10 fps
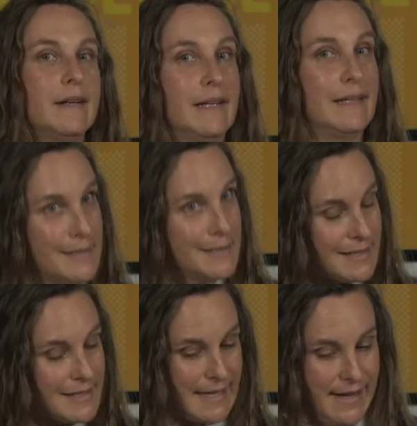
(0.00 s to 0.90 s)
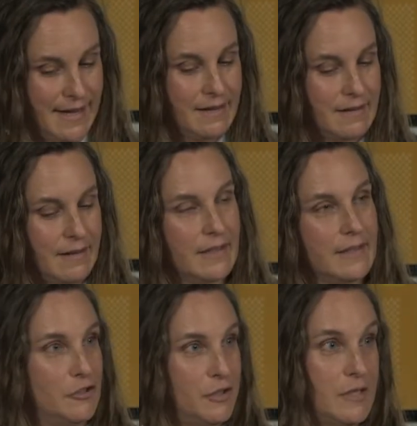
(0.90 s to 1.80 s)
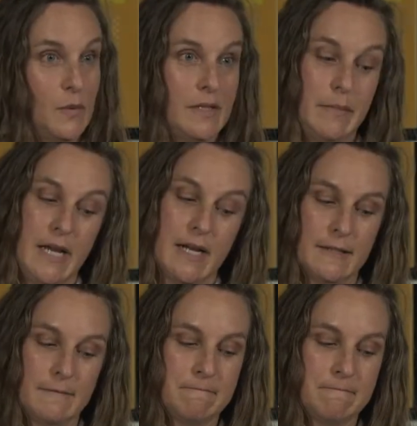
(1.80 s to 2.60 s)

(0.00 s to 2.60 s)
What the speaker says: Needless to say, our interest was piqued.